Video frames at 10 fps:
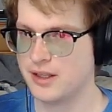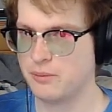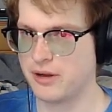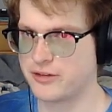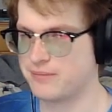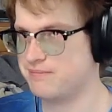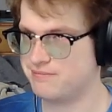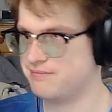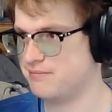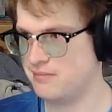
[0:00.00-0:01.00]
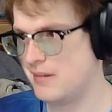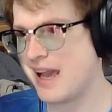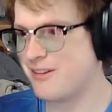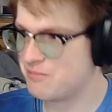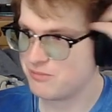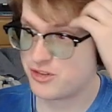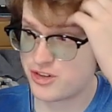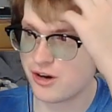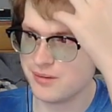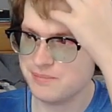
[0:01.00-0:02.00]
Which, yeah,
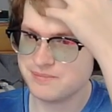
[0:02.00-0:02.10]
sure.